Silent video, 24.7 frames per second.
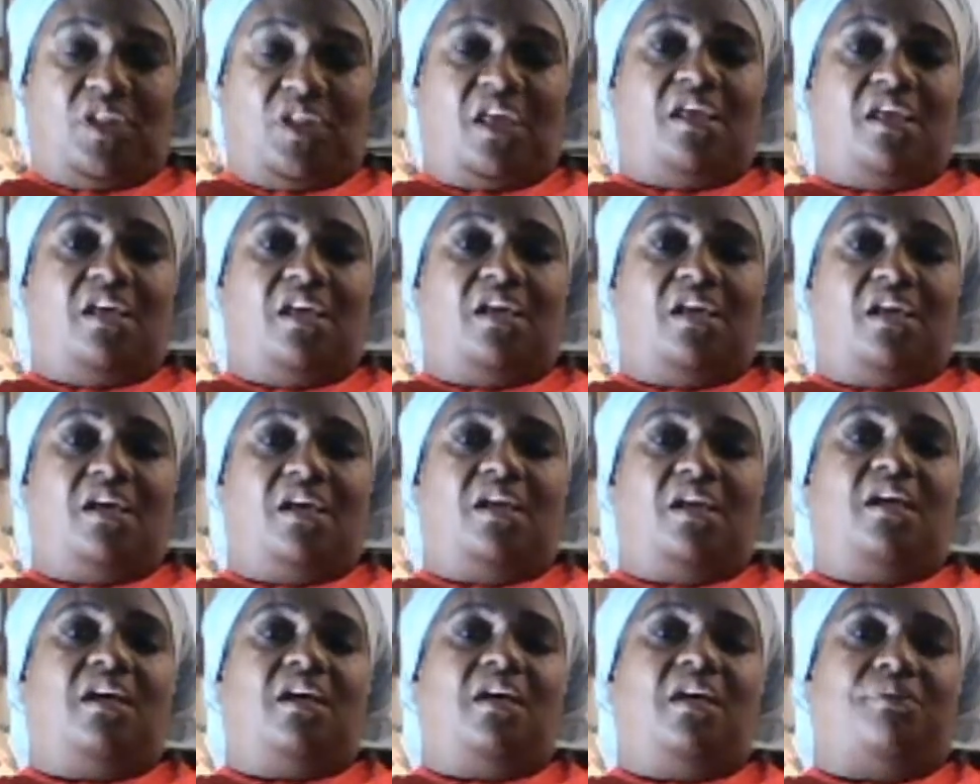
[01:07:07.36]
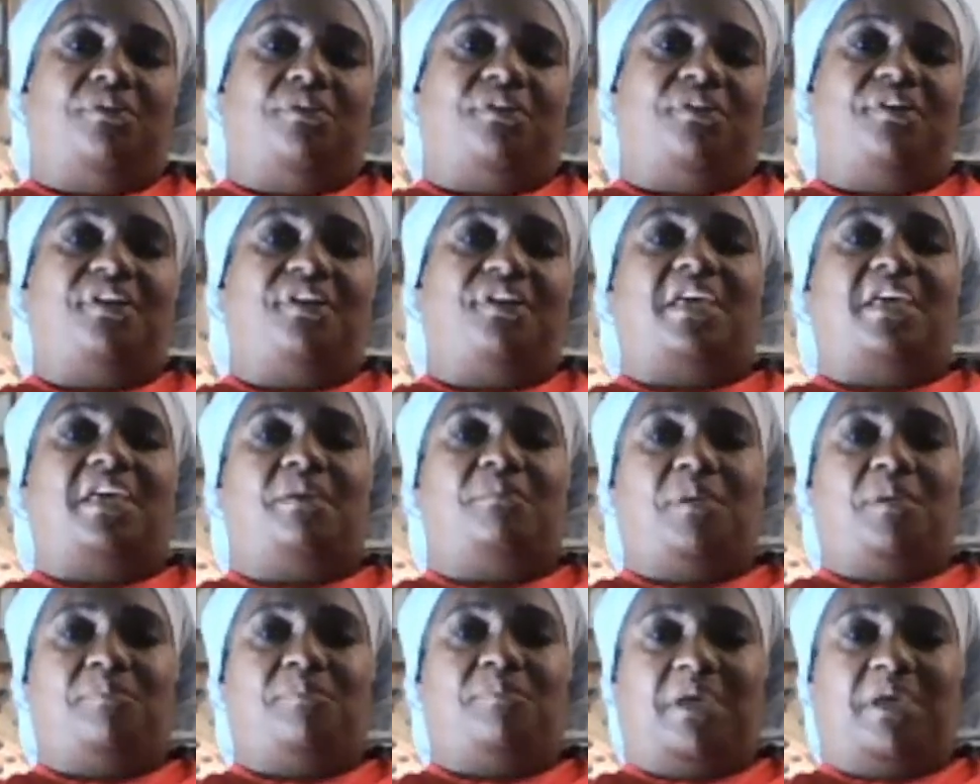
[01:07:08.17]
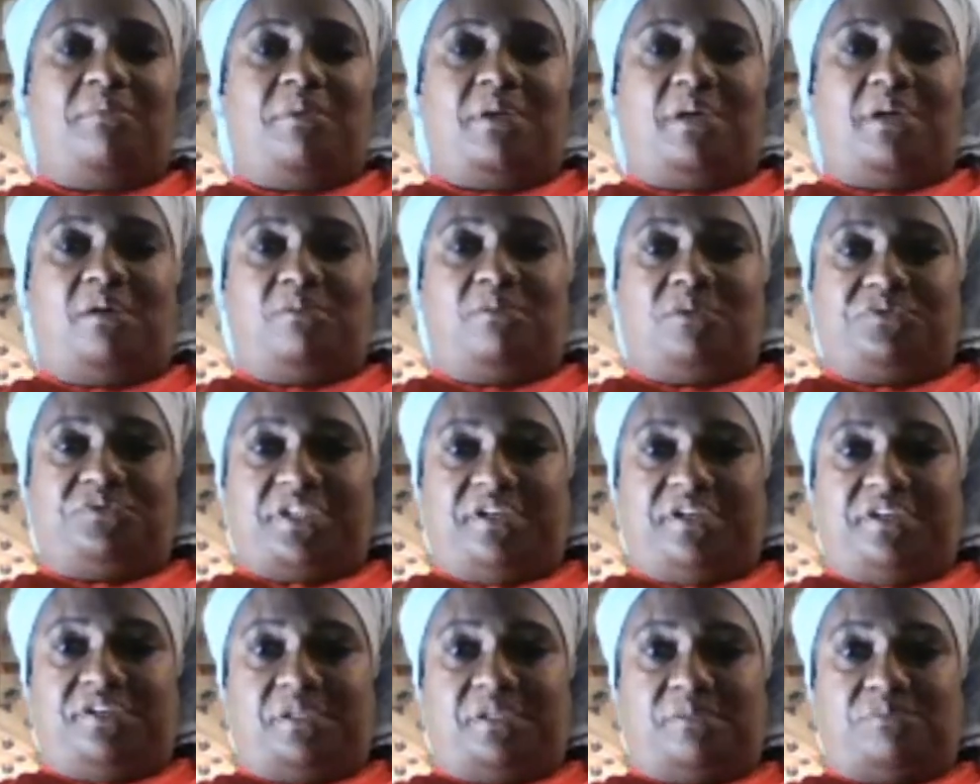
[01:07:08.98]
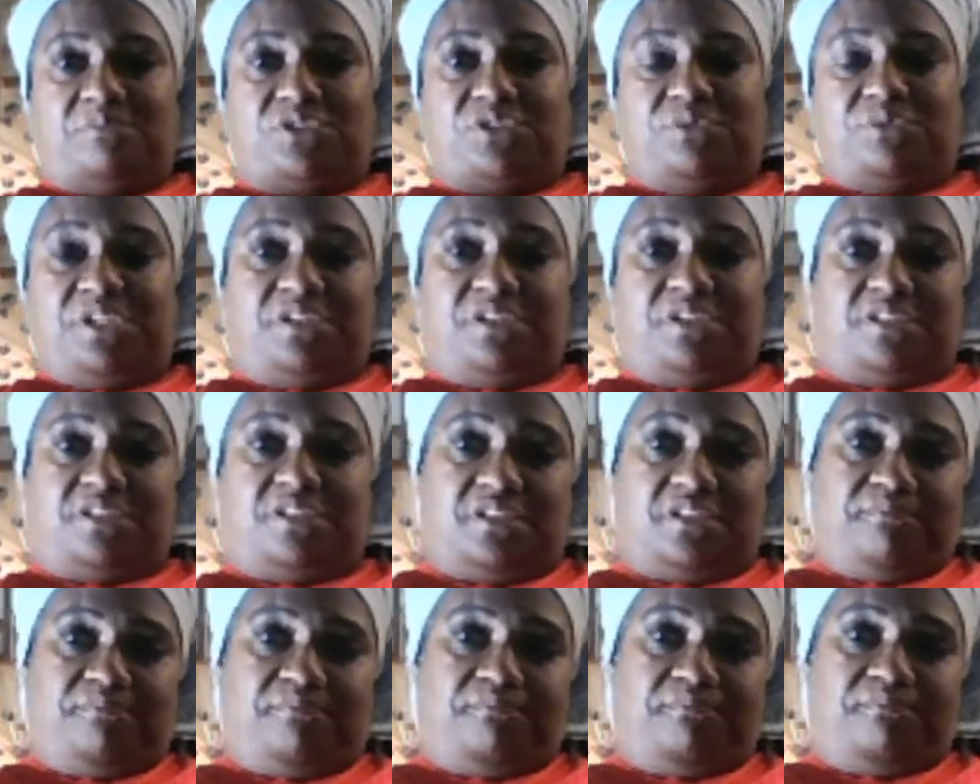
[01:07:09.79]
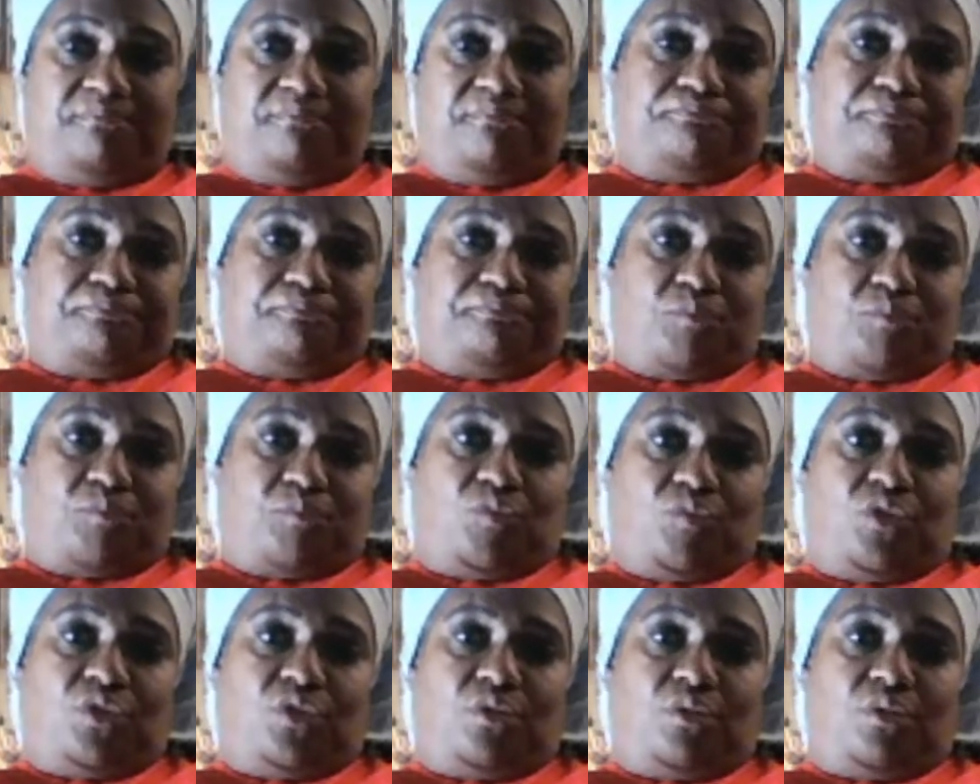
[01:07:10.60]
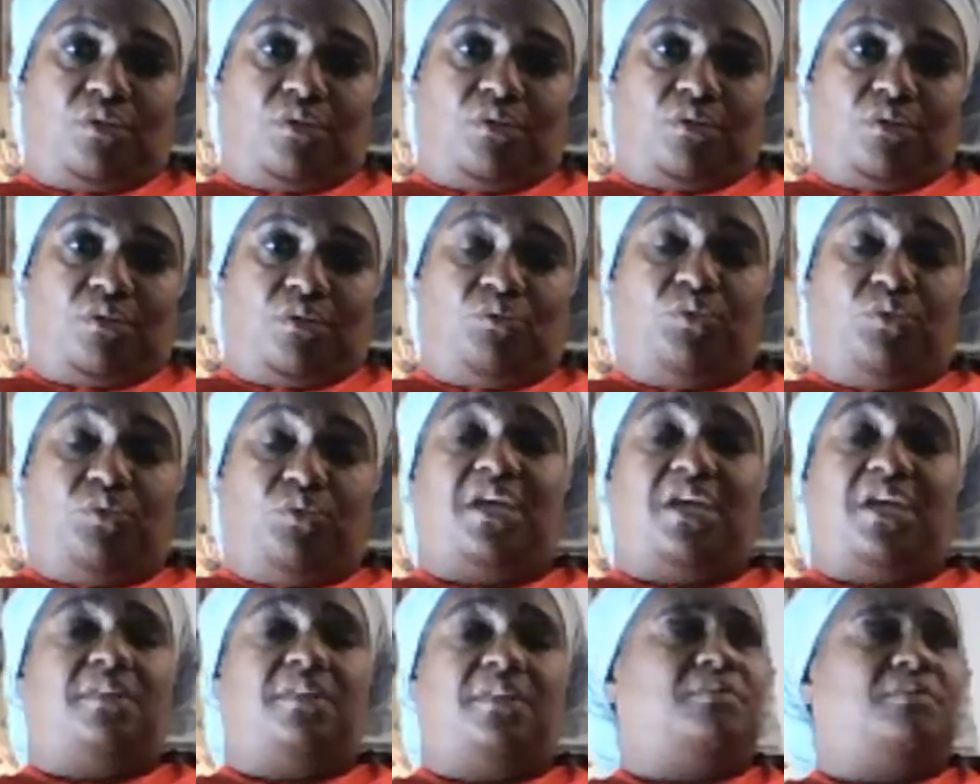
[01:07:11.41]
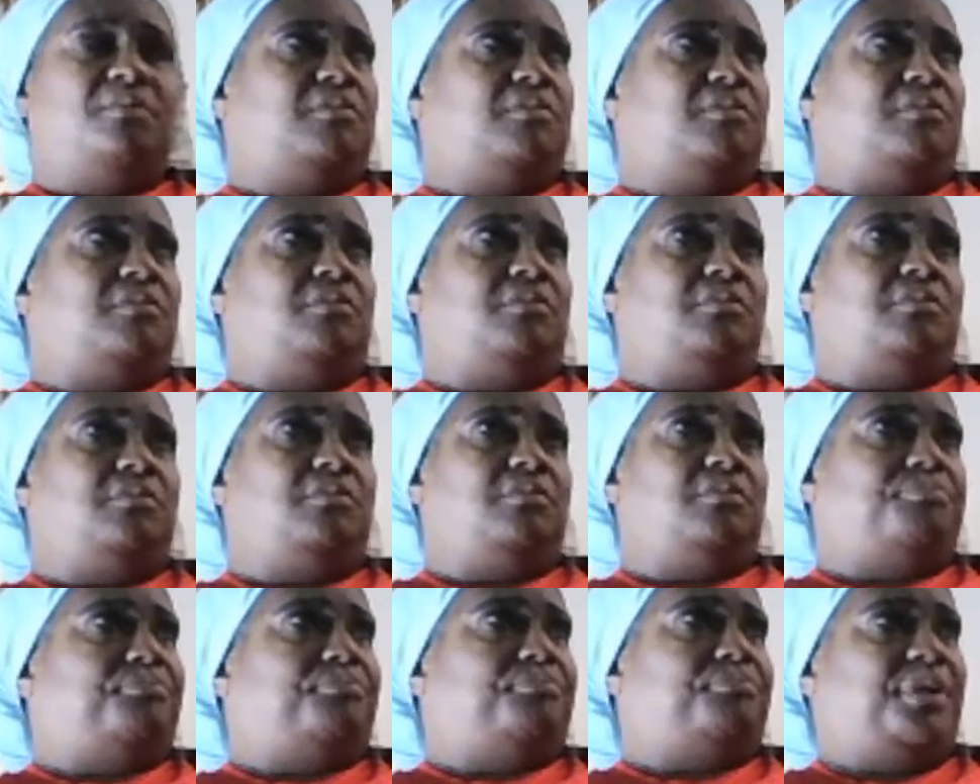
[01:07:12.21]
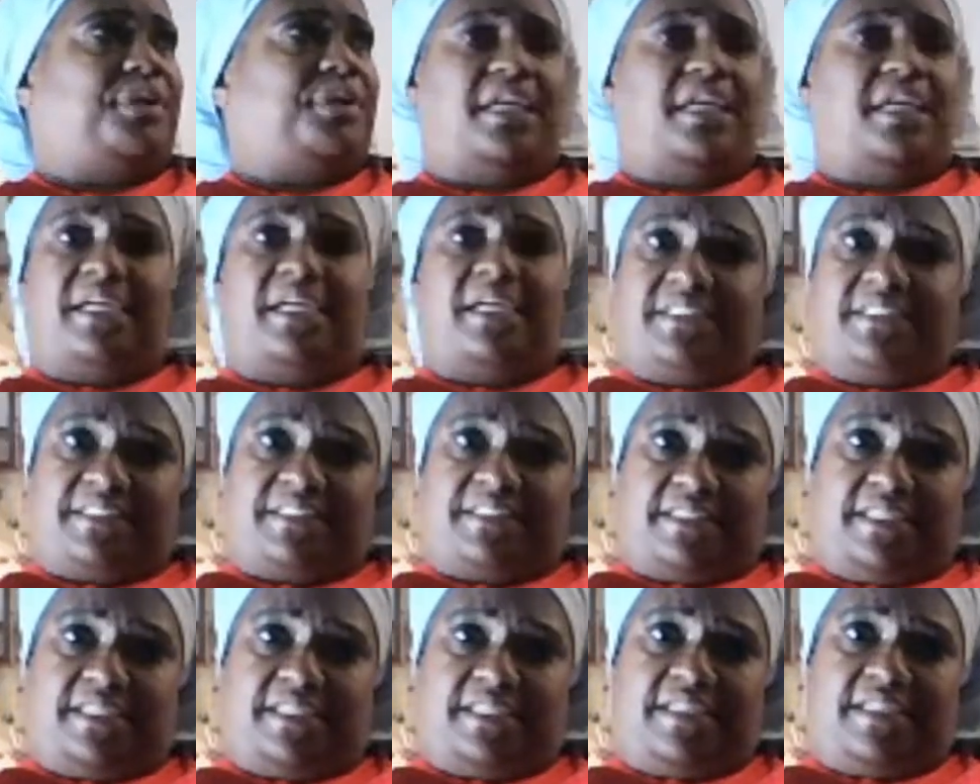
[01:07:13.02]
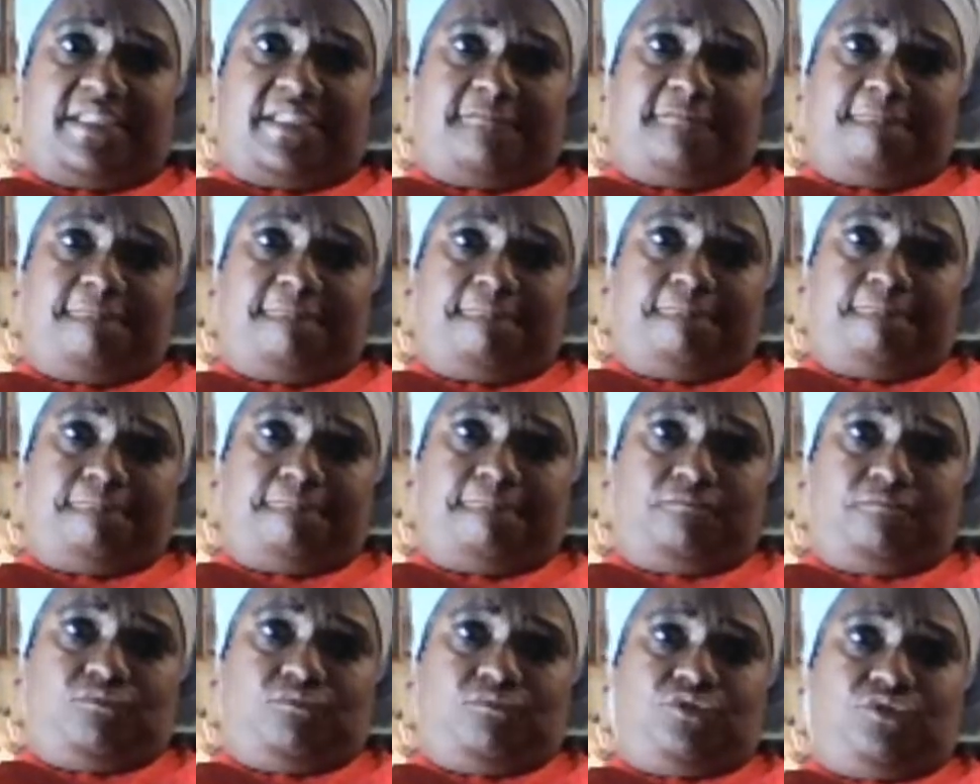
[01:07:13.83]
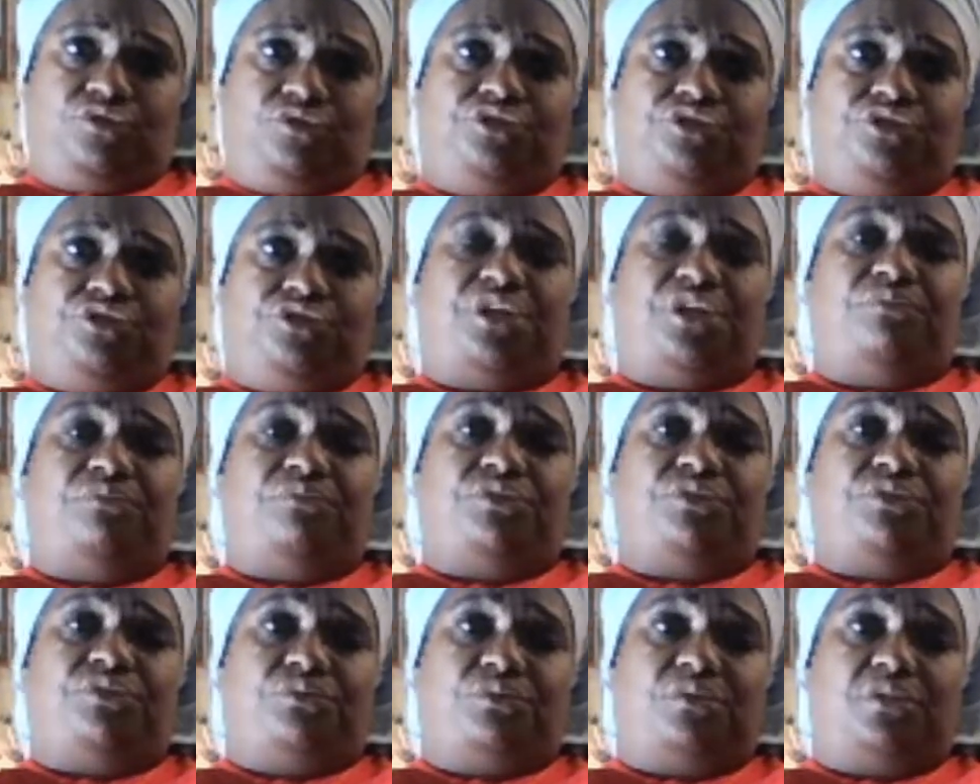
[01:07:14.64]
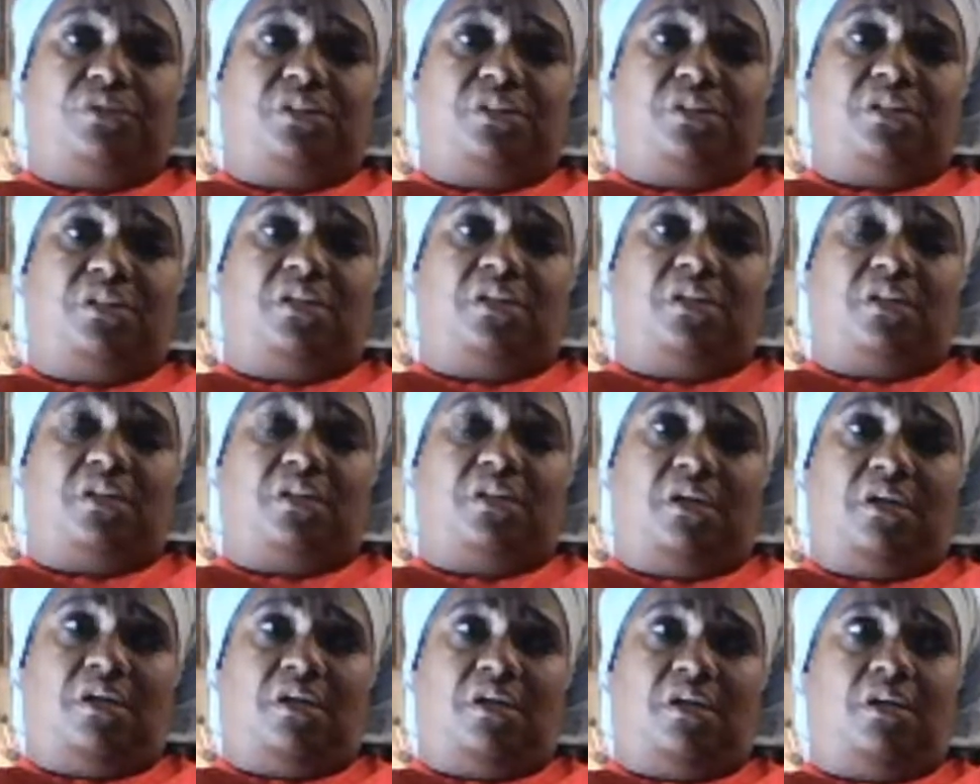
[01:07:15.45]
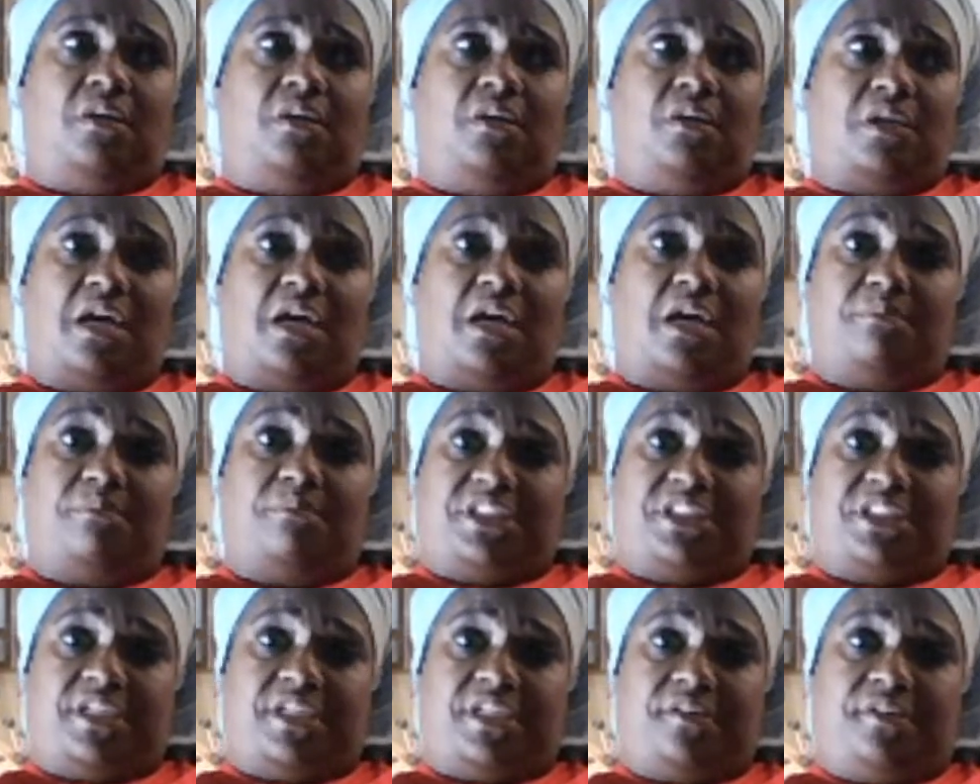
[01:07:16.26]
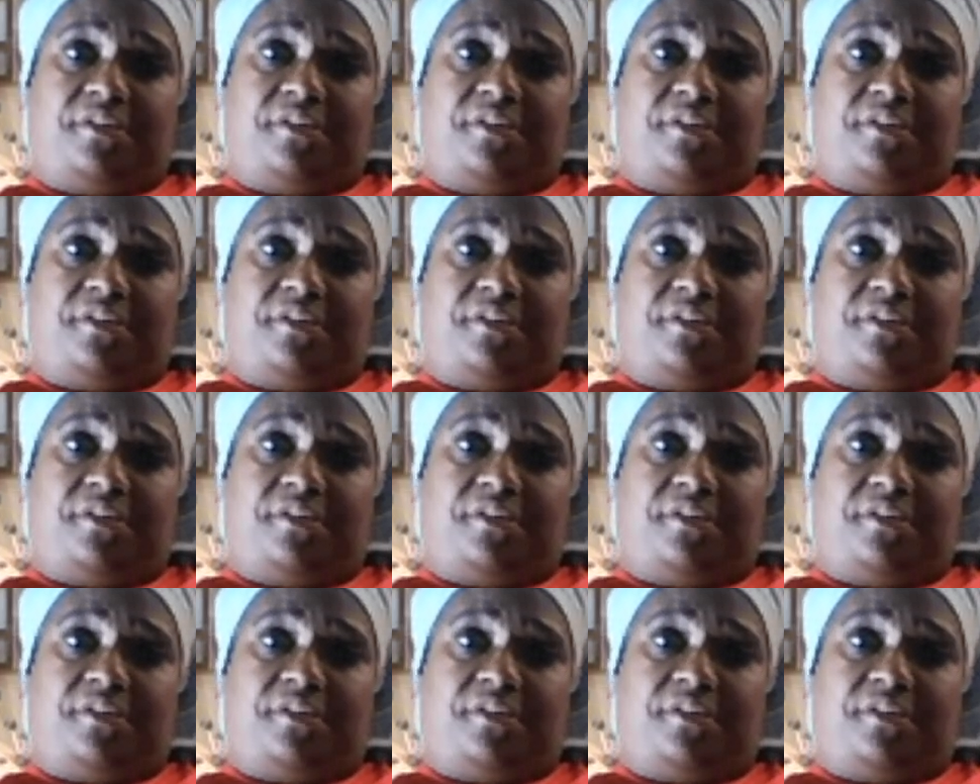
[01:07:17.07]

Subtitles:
Pretty Kimmy, baby, I want to tell you something, sweetness. What Brianna said, she was doing her commentary.